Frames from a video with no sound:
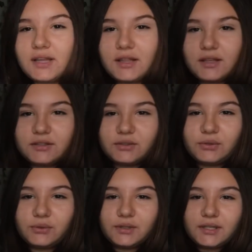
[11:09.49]
this
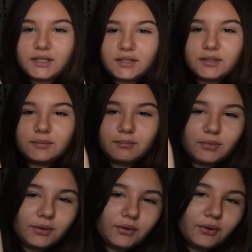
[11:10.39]
green,
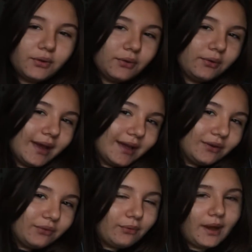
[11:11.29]
blue, and
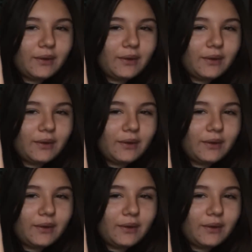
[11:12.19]
white